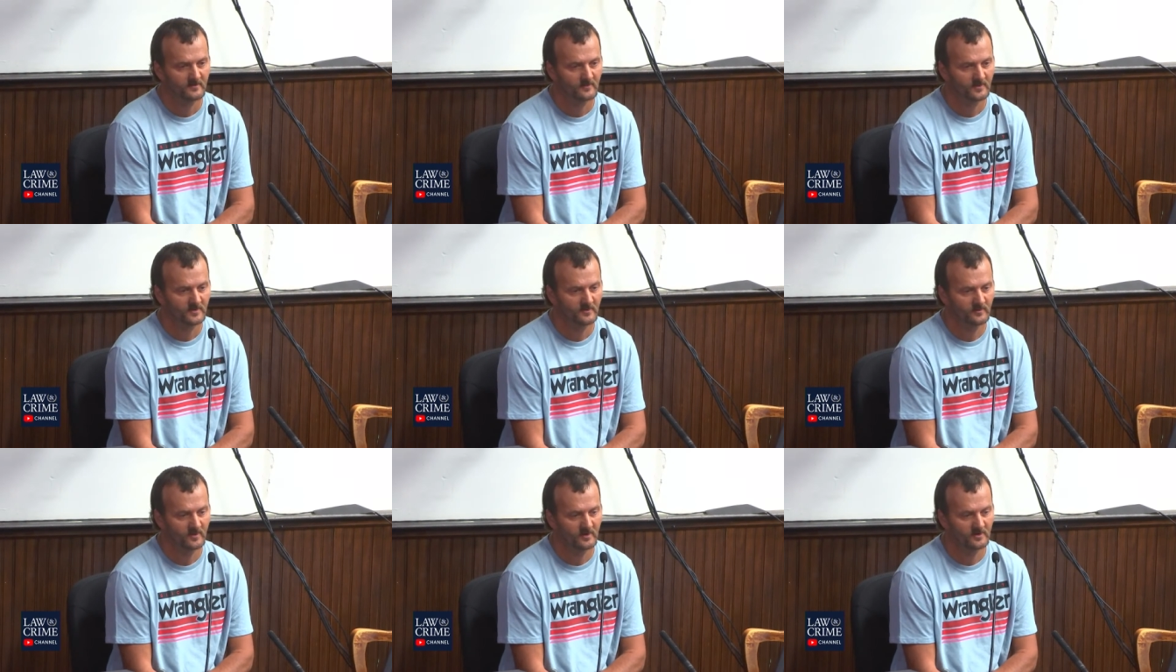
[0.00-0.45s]

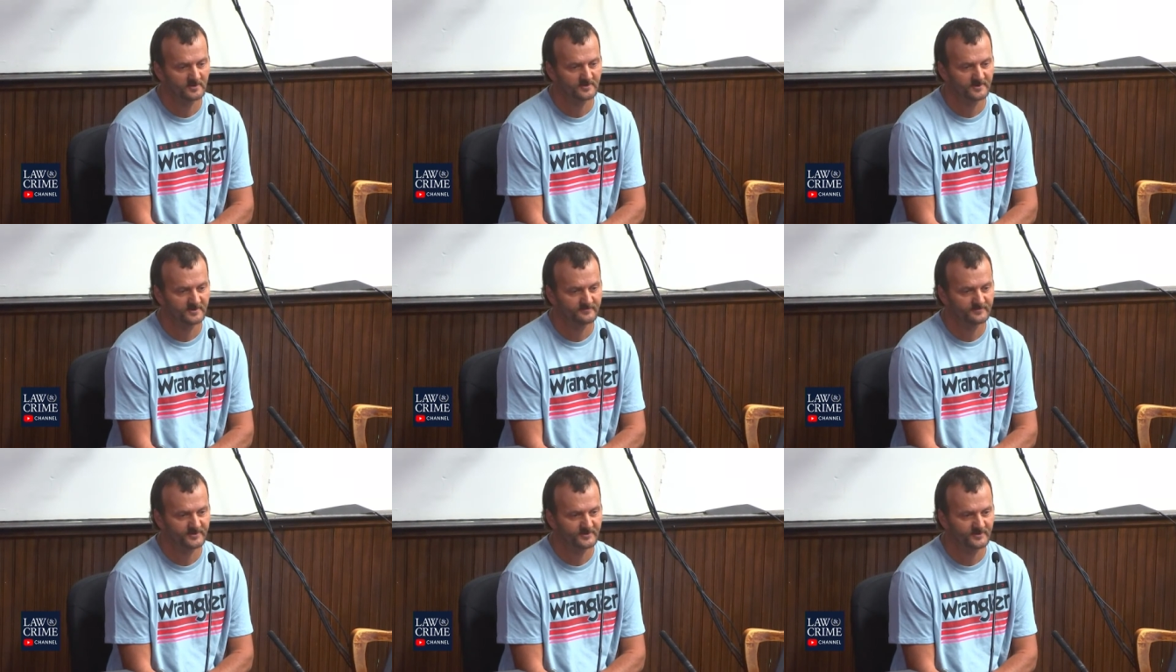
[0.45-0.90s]
we walked
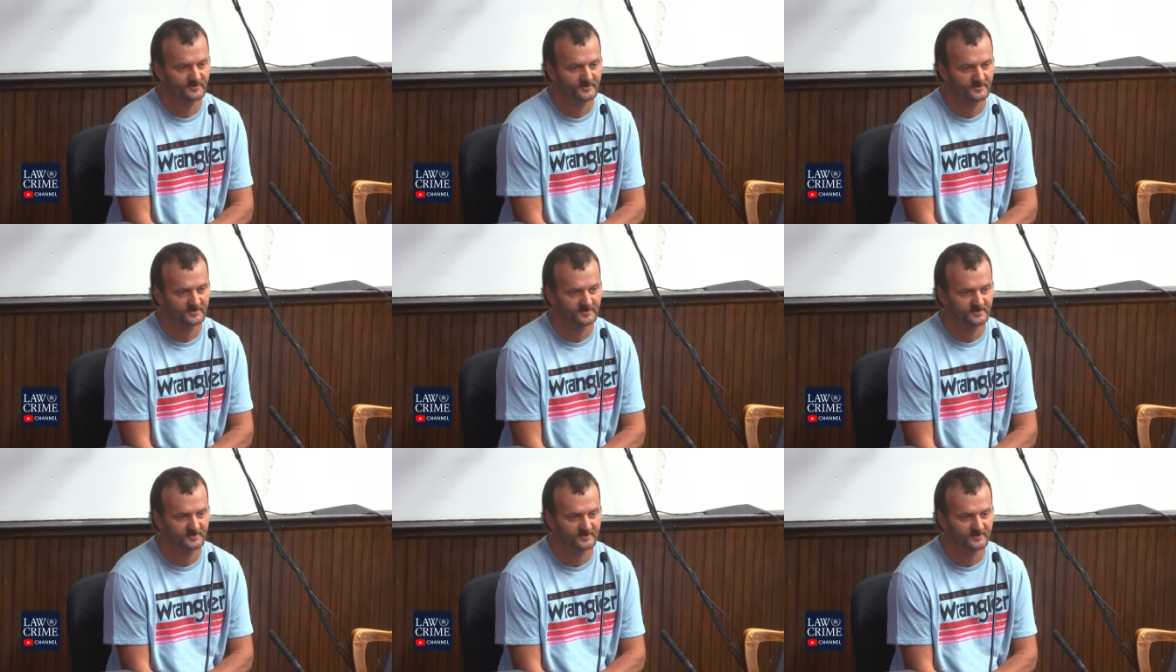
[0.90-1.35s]
up to
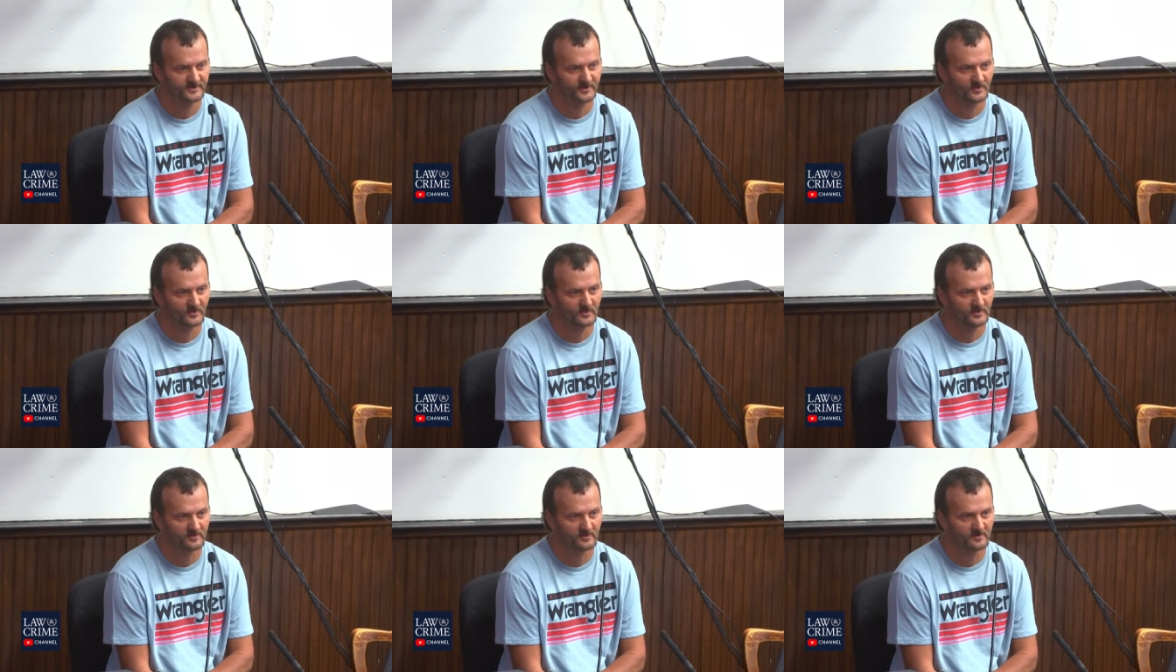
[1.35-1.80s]
the
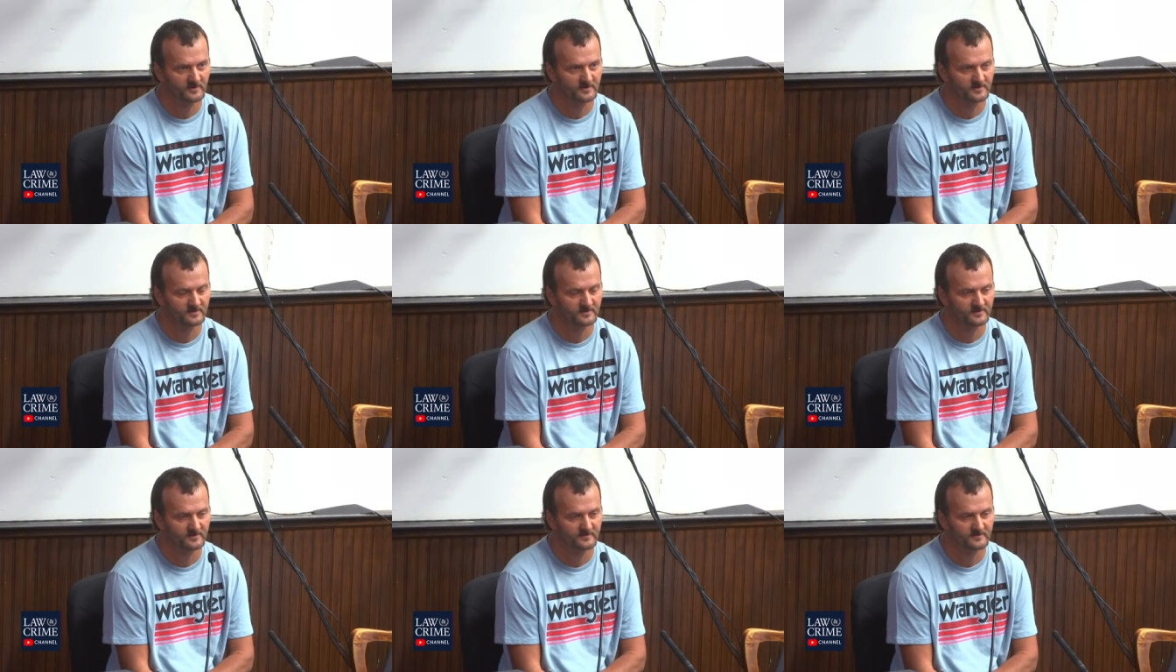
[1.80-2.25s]
door,
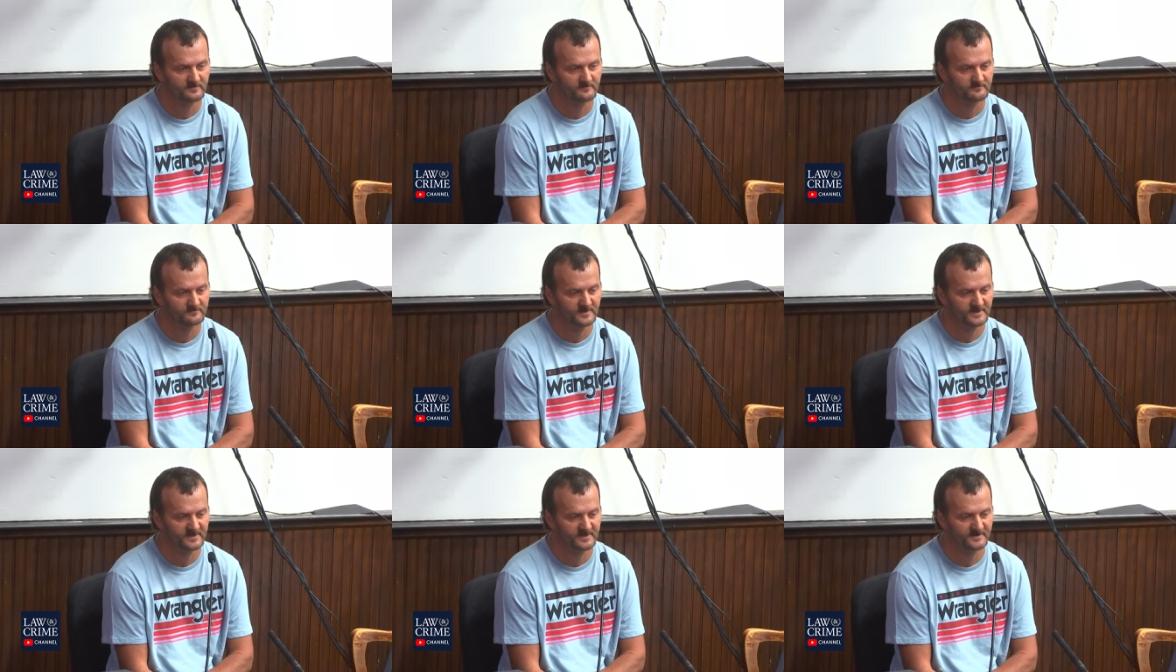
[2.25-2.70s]

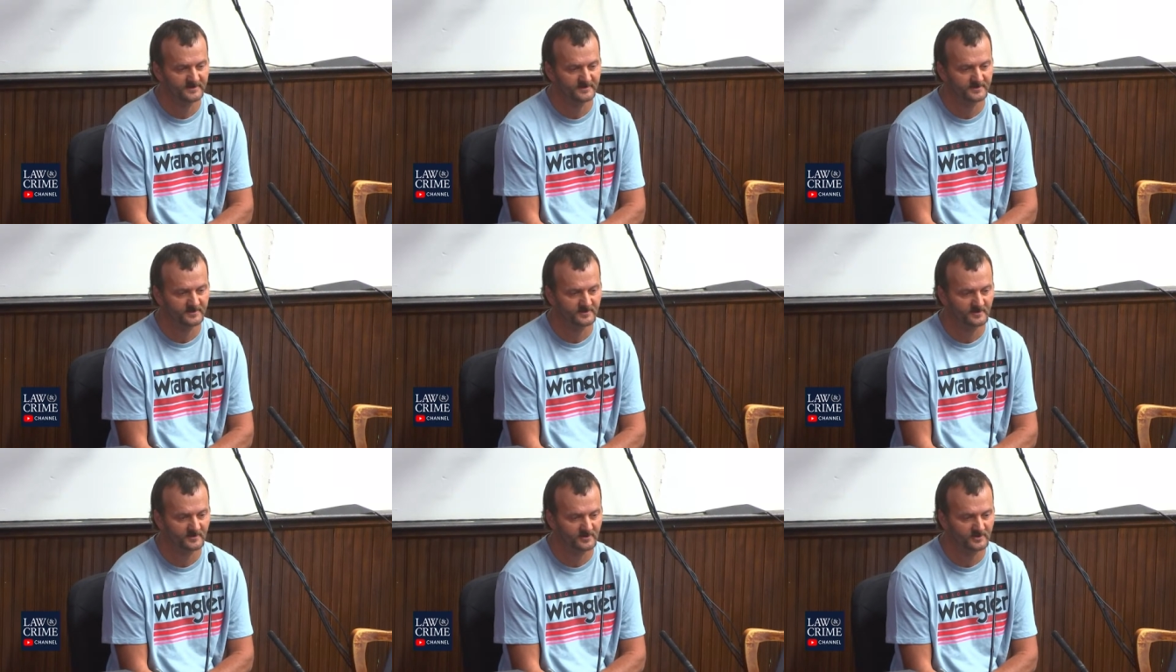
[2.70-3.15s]
me
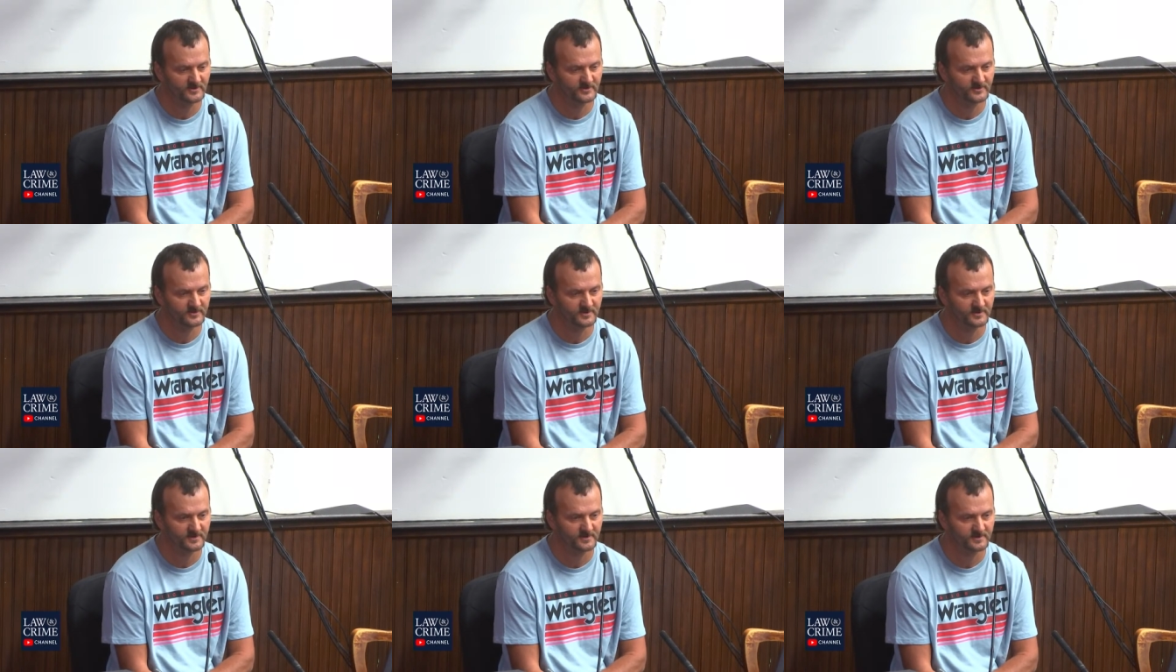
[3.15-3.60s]
and
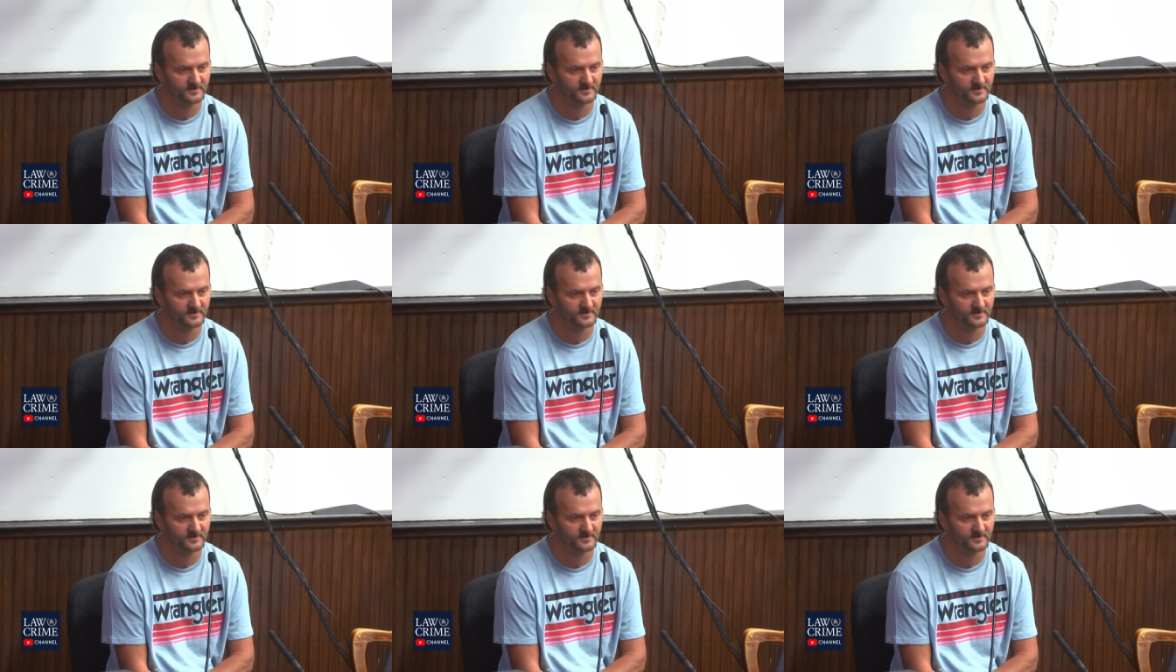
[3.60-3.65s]
Luke.